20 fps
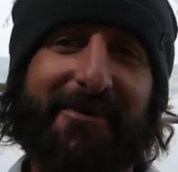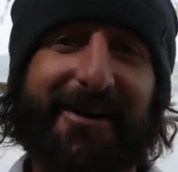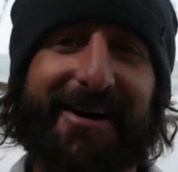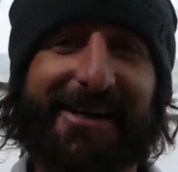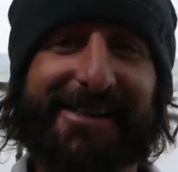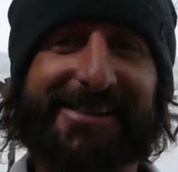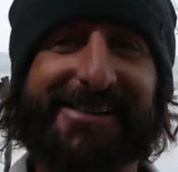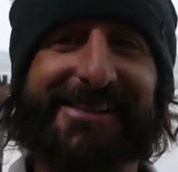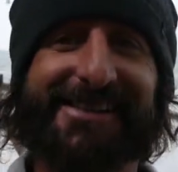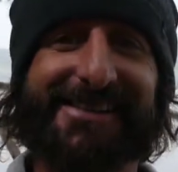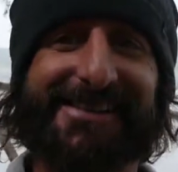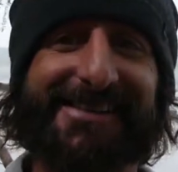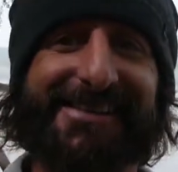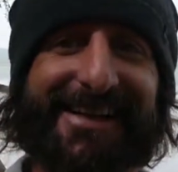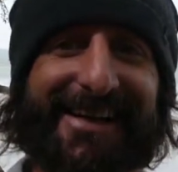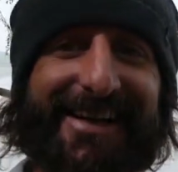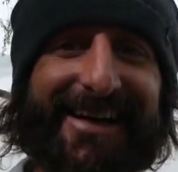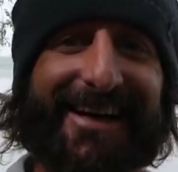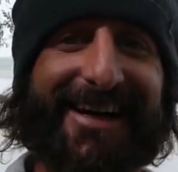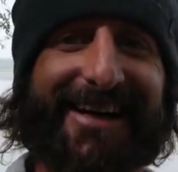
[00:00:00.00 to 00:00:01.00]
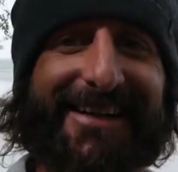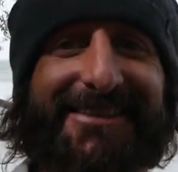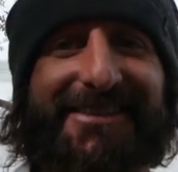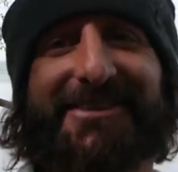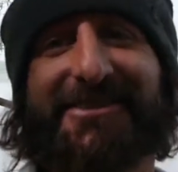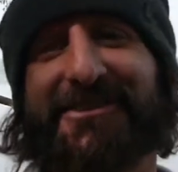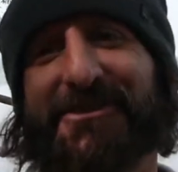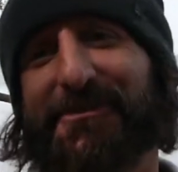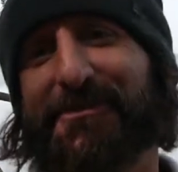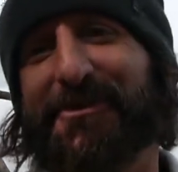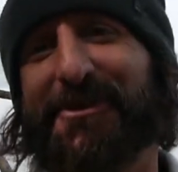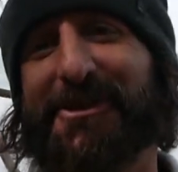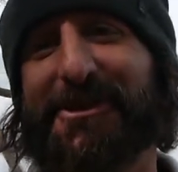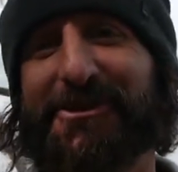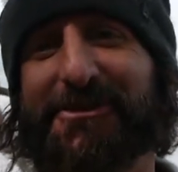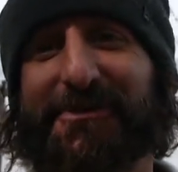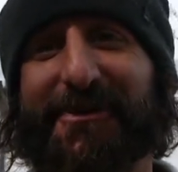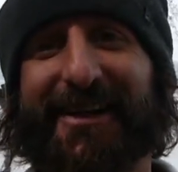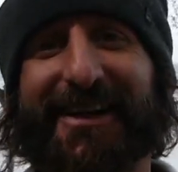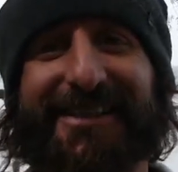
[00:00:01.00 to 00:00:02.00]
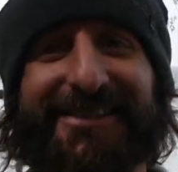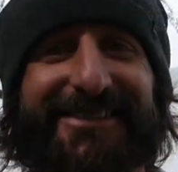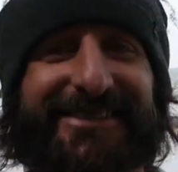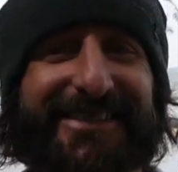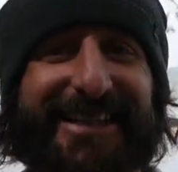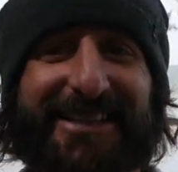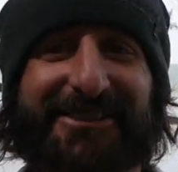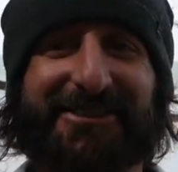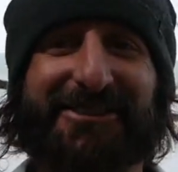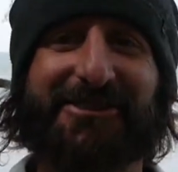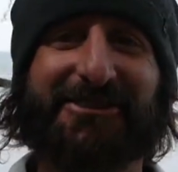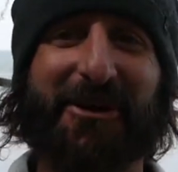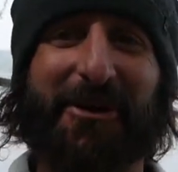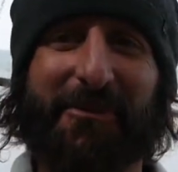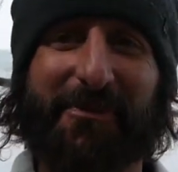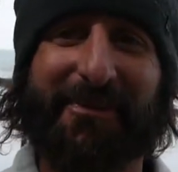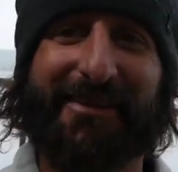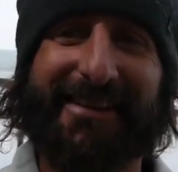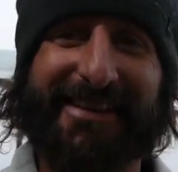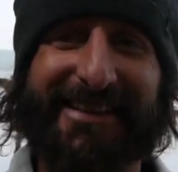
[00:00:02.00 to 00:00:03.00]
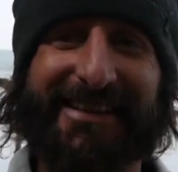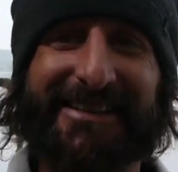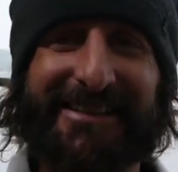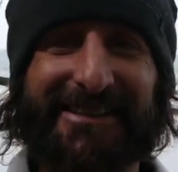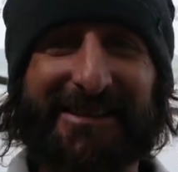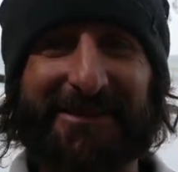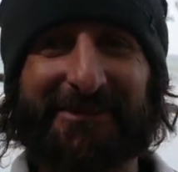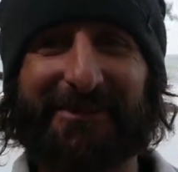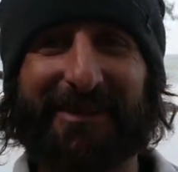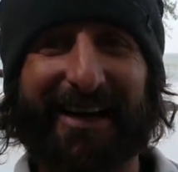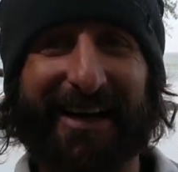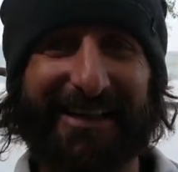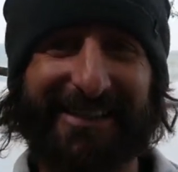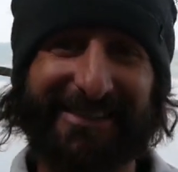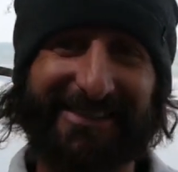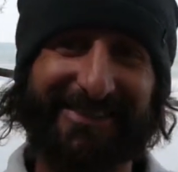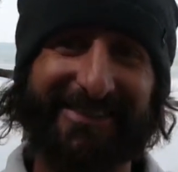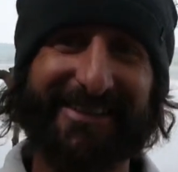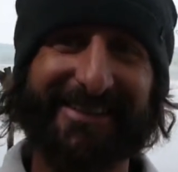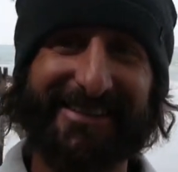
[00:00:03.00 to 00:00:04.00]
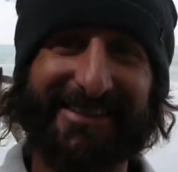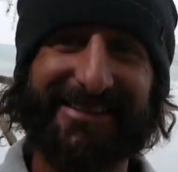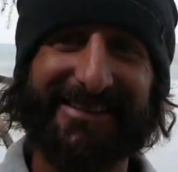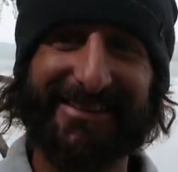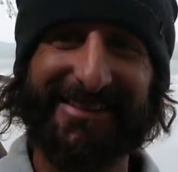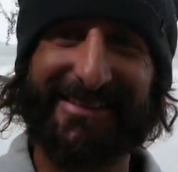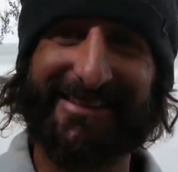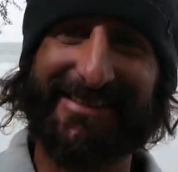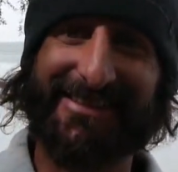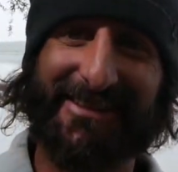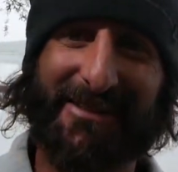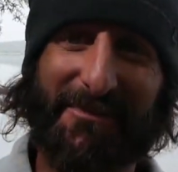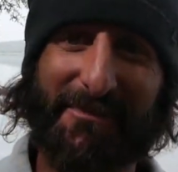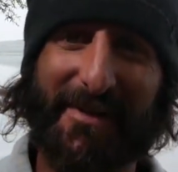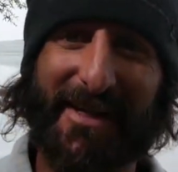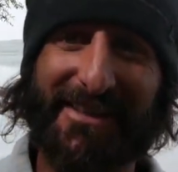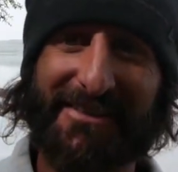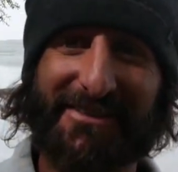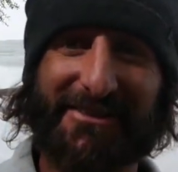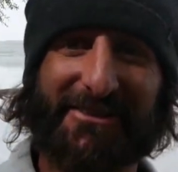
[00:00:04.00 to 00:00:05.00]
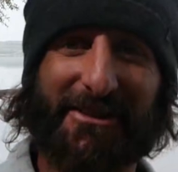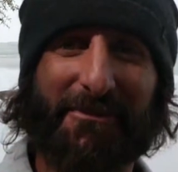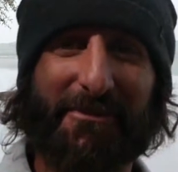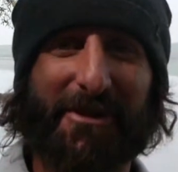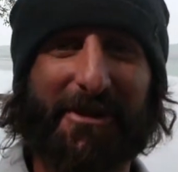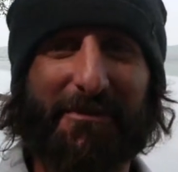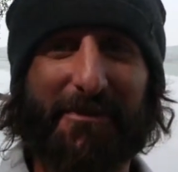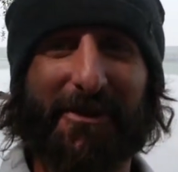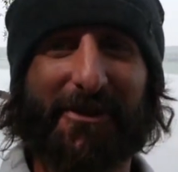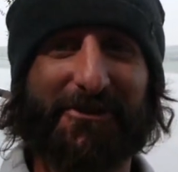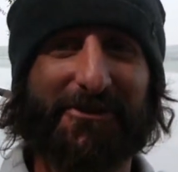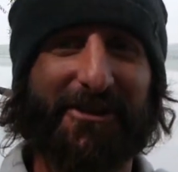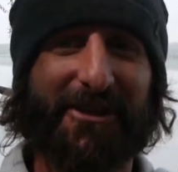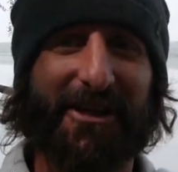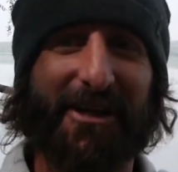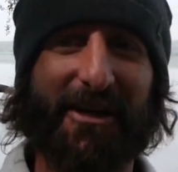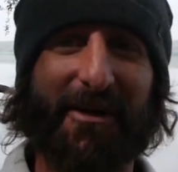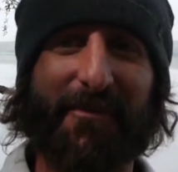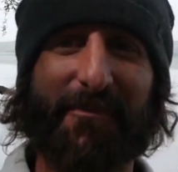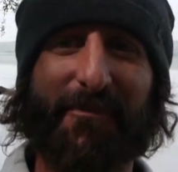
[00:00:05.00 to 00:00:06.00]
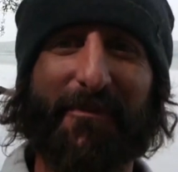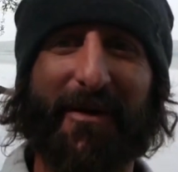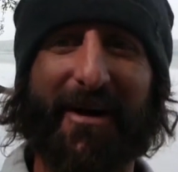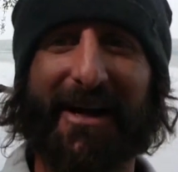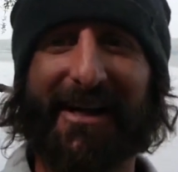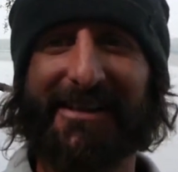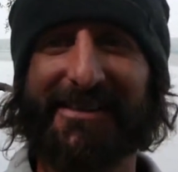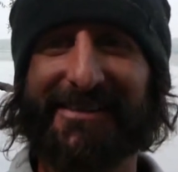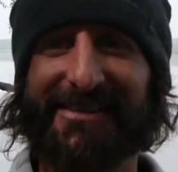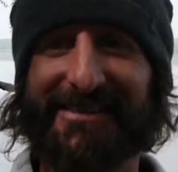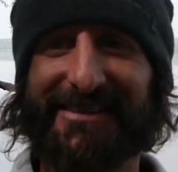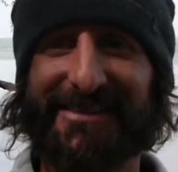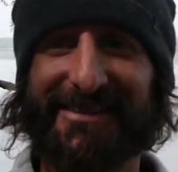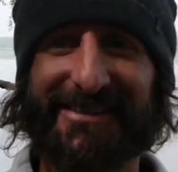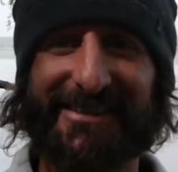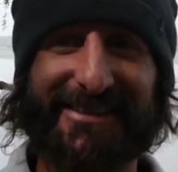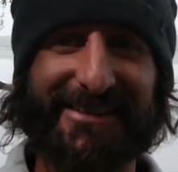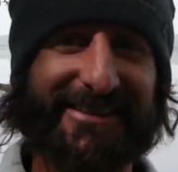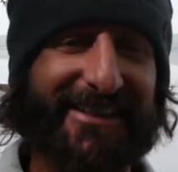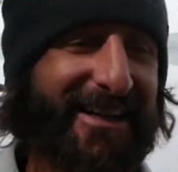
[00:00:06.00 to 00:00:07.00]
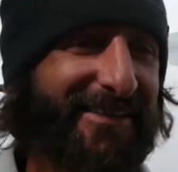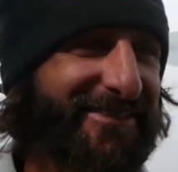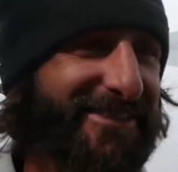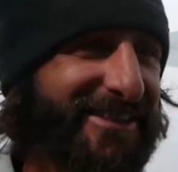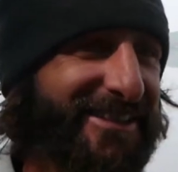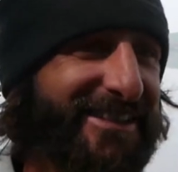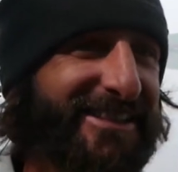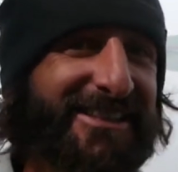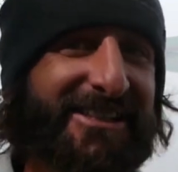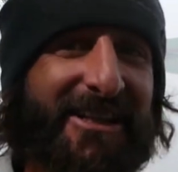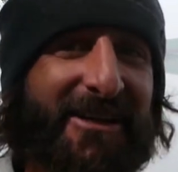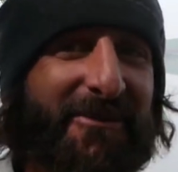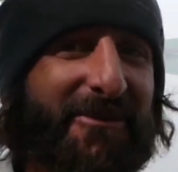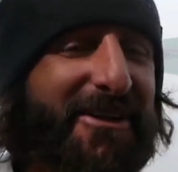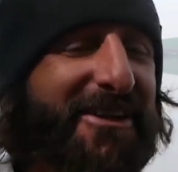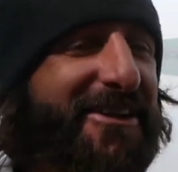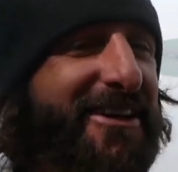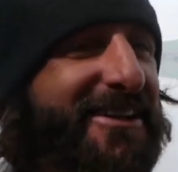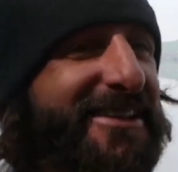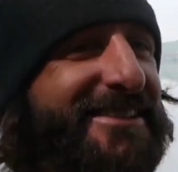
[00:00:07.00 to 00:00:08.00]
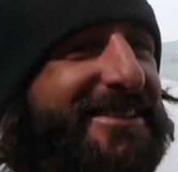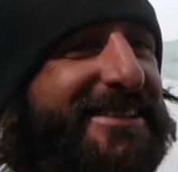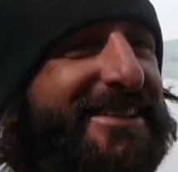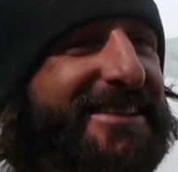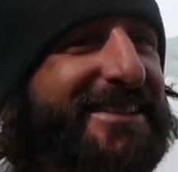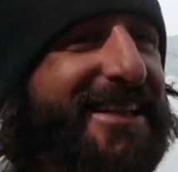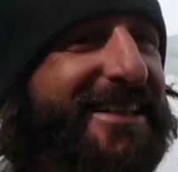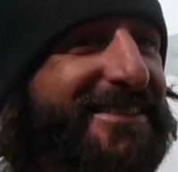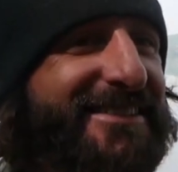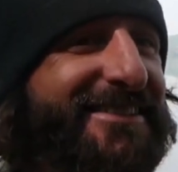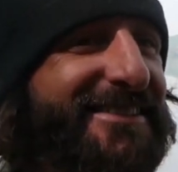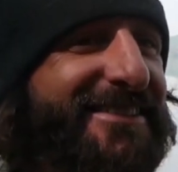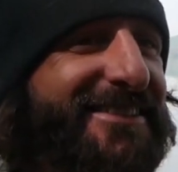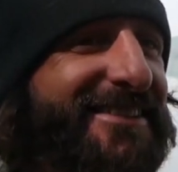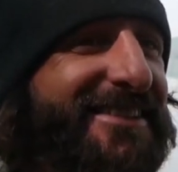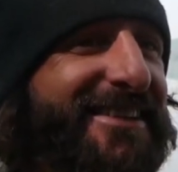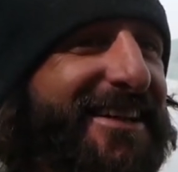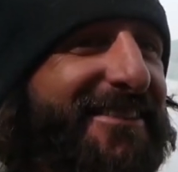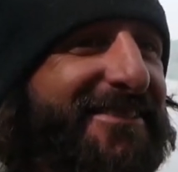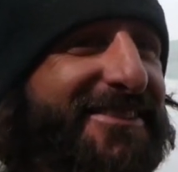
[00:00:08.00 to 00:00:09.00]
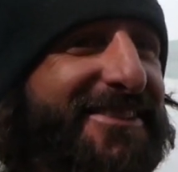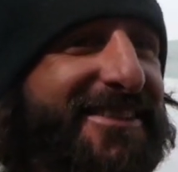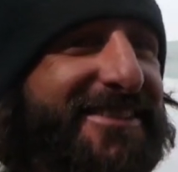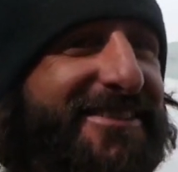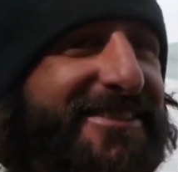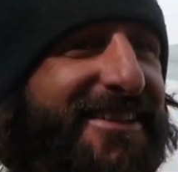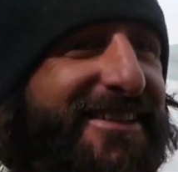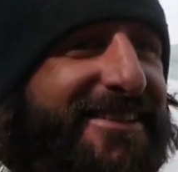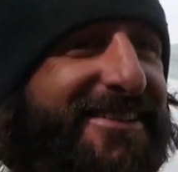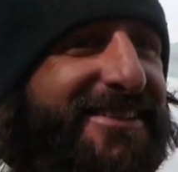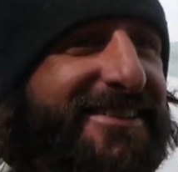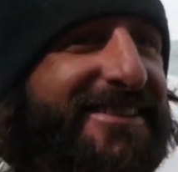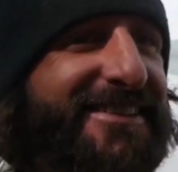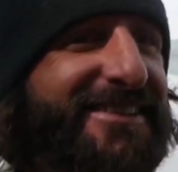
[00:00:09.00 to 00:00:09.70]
behind us. Haha, this is the pretty spot. Actually, it's all pretty. But I just wanted to show you this little bench that somebody built behind us. It's a lavačka. What do you call this thing, Ty? This local lavačka, so?